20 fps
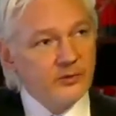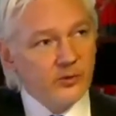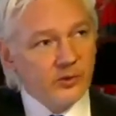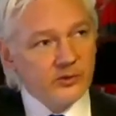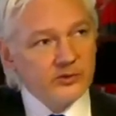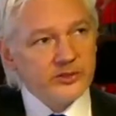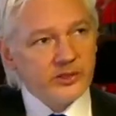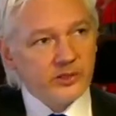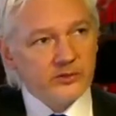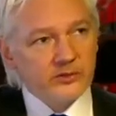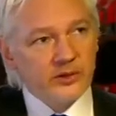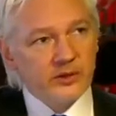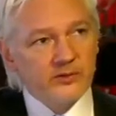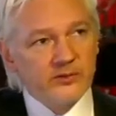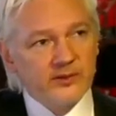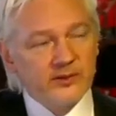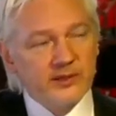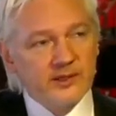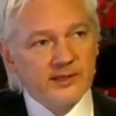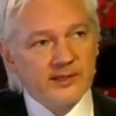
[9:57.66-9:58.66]
you also
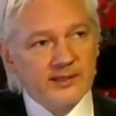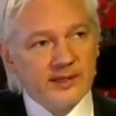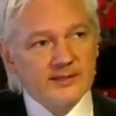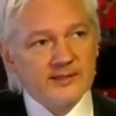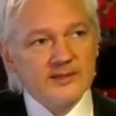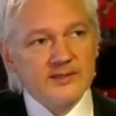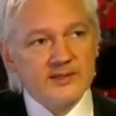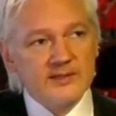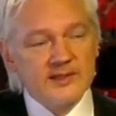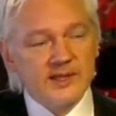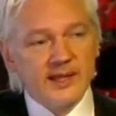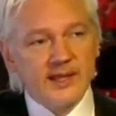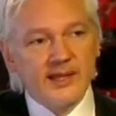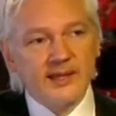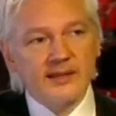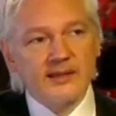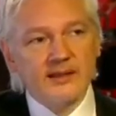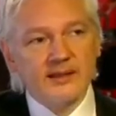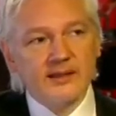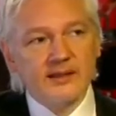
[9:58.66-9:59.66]
note that he doesn't
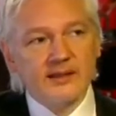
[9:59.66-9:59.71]
say,